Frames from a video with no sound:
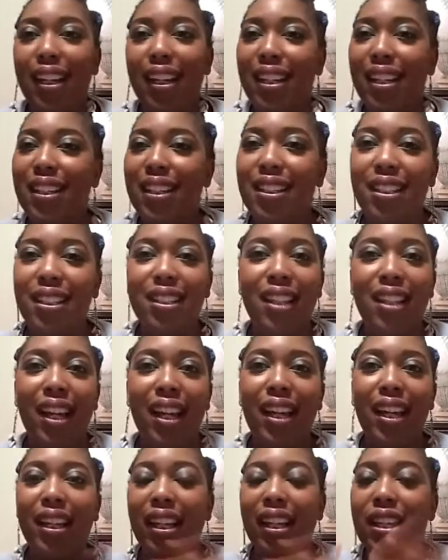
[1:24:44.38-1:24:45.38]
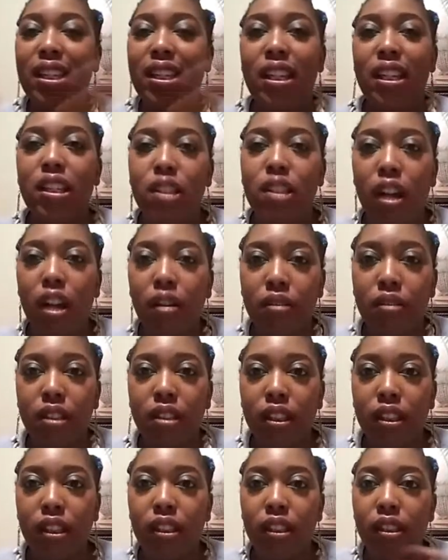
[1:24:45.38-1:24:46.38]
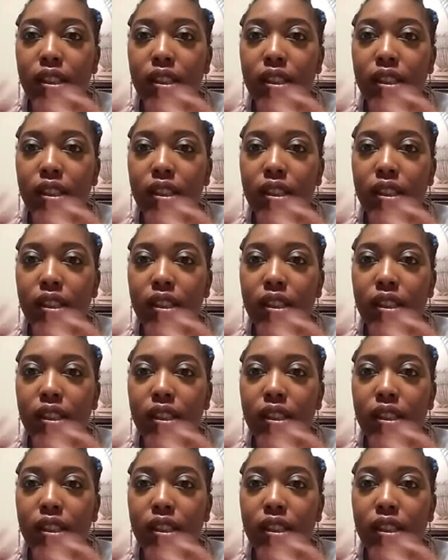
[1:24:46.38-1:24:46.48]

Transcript: it's just like it's exhausting